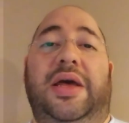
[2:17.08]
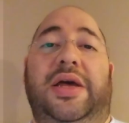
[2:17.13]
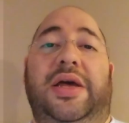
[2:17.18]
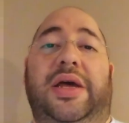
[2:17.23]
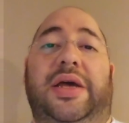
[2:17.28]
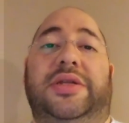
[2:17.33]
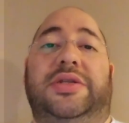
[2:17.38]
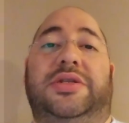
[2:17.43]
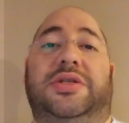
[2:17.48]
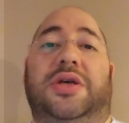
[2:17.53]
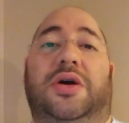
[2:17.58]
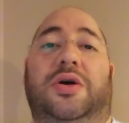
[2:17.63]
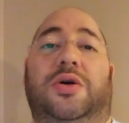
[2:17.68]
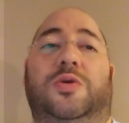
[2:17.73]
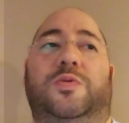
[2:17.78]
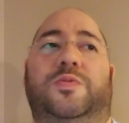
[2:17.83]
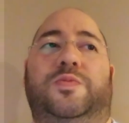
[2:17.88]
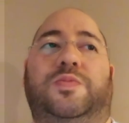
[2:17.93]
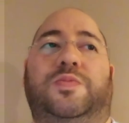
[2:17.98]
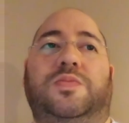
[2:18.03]
And
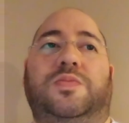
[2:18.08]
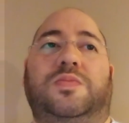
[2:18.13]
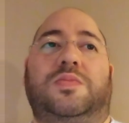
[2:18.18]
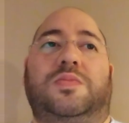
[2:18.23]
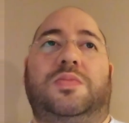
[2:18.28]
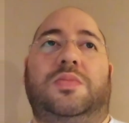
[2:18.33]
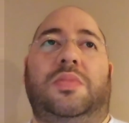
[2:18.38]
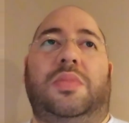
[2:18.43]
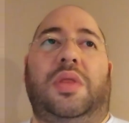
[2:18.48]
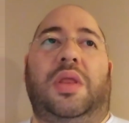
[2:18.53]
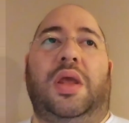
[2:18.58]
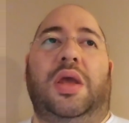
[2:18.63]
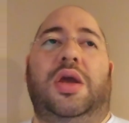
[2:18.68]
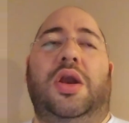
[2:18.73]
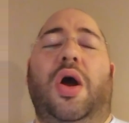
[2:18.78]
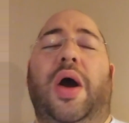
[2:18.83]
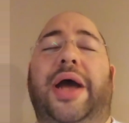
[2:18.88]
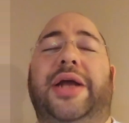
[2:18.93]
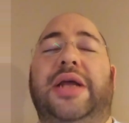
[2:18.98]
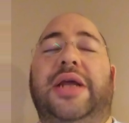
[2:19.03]
so,
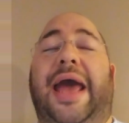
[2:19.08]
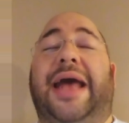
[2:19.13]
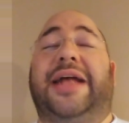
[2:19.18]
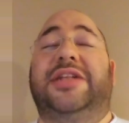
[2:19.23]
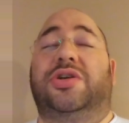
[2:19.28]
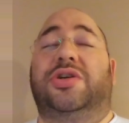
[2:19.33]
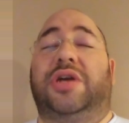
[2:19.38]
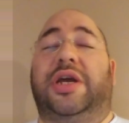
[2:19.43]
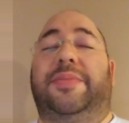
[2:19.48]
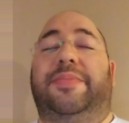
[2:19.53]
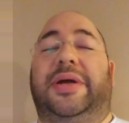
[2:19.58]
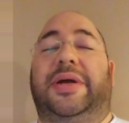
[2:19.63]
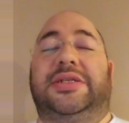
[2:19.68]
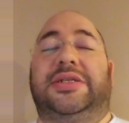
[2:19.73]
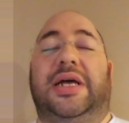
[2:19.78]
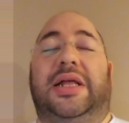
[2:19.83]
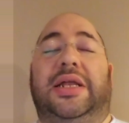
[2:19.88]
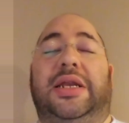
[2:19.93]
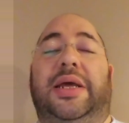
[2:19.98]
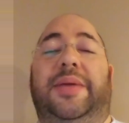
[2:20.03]
I answered him by
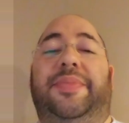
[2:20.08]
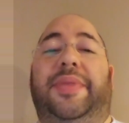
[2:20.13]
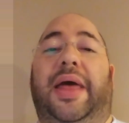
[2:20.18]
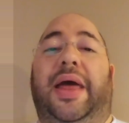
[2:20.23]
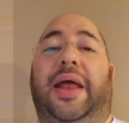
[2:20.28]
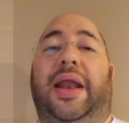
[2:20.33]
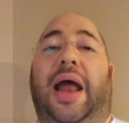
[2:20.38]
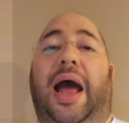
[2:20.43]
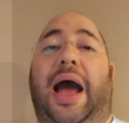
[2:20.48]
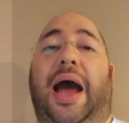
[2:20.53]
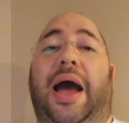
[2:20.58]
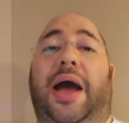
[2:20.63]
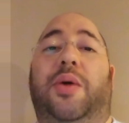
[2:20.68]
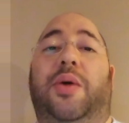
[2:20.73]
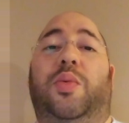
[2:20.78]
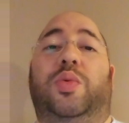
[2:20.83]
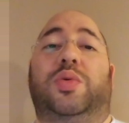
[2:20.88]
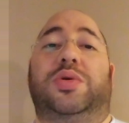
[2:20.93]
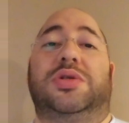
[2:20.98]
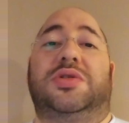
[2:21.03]
telling him that I
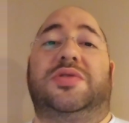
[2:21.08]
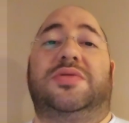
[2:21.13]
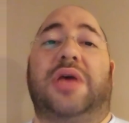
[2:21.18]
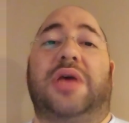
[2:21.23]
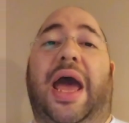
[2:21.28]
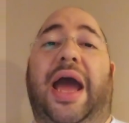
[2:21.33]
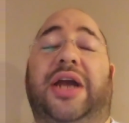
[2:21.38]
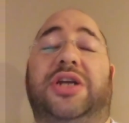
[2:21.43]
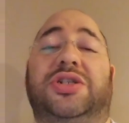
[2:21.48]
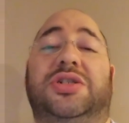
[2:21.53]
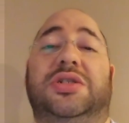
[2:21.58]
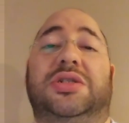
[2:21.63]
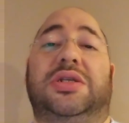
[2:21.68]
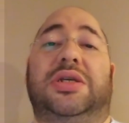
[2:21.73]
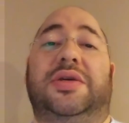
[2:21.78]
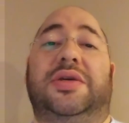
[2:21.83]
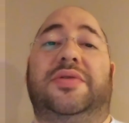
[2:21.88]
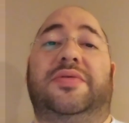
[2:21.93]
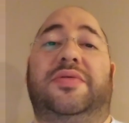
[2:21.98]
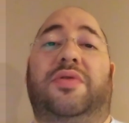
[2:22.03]
was
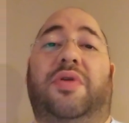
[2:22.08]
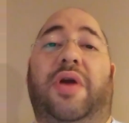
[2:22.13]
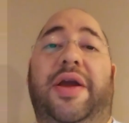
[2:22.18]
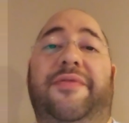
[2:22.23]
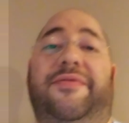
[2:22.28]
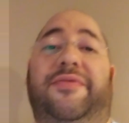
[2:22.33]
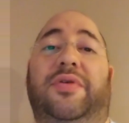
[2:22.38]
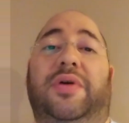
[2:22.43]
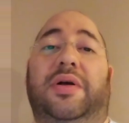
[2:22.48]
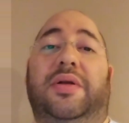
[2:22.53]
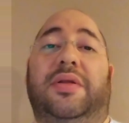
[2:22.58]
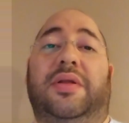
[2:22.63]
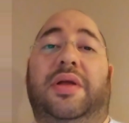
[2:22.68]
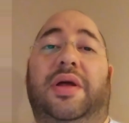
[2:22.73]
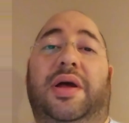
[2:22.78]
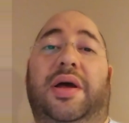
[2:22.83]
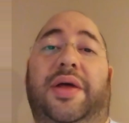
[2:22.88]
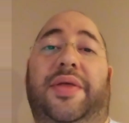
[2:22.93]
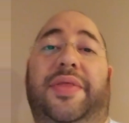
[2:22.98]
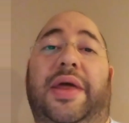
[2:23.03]
actually grateful,
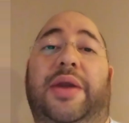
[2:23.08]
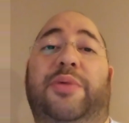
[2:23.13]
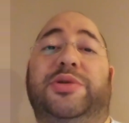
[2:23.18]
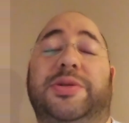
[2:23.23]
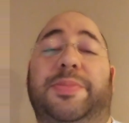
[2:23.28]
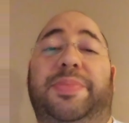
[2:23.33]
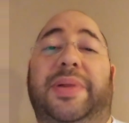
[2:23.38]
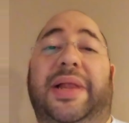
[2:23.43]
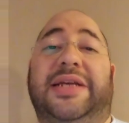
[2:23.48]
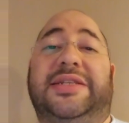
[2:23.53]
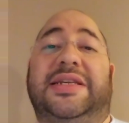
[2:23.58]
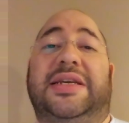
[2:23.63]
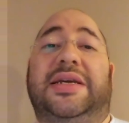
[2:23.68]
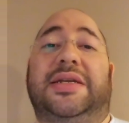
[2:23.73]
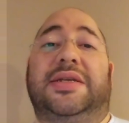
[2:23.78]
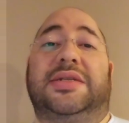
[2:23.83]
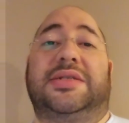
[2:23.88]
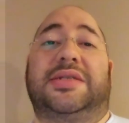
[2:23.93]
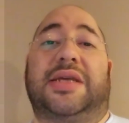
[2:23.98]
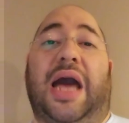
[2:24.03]
that it was a blessing
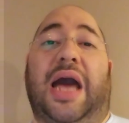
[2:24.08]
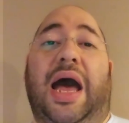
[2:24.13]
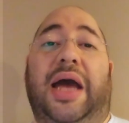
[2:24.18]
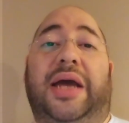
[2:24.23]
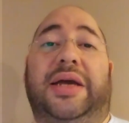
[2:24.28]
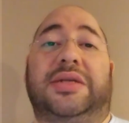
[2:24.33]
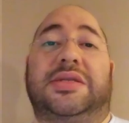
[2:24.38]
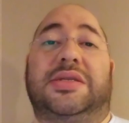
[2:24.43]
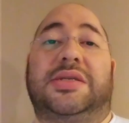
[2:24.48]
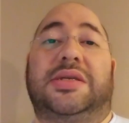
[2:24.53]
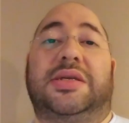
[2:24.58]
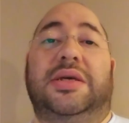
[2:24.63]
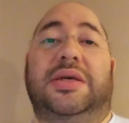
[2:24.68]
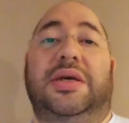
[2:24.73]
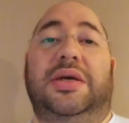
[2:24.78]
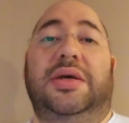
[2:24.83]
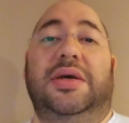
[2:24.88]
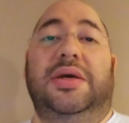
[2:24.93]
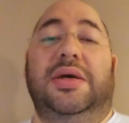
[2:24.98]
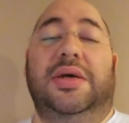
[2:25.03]
in disguise
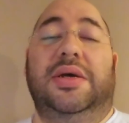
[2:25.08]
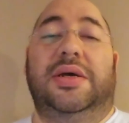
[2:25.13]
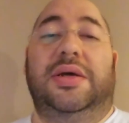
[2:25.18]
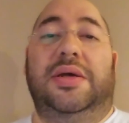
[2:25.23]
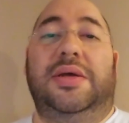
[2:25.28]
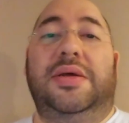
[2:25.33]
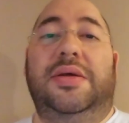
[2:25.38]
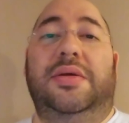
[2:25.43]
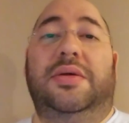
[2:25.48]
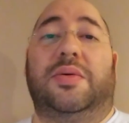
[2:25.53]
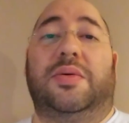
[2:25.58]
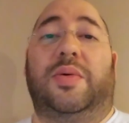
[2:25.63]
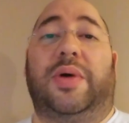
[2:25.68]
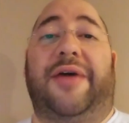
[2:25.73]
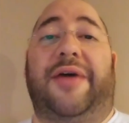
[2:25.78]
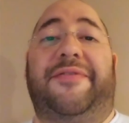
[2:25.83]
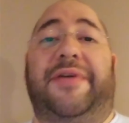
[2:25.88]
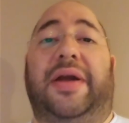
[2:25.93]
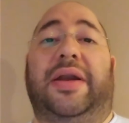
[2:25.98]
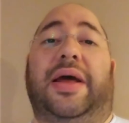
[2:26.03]
when I
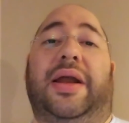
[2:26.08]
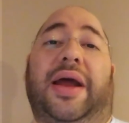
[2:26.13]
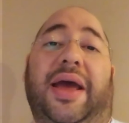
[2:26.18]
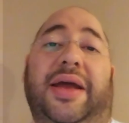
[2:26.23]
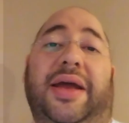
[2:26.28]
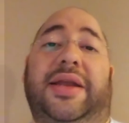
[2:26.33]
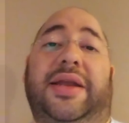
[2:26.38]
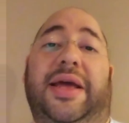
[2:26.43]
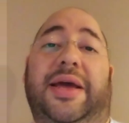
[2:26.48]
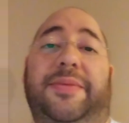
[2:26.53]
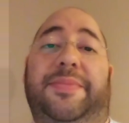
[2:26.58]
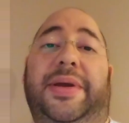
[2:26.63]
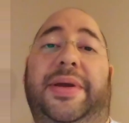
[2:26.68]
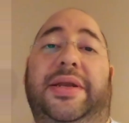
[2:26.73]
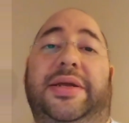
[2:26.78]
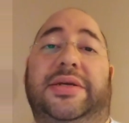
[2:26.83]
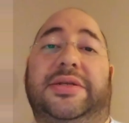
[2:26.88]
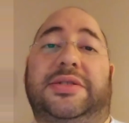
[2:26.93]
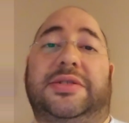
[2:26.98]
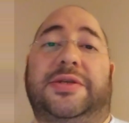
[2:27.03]
found out I had
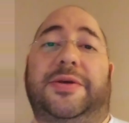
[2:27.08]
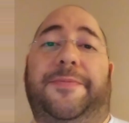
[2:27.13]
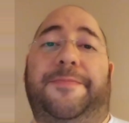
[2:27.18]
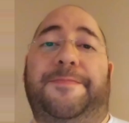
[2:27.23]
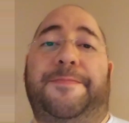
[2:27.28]
diabetes.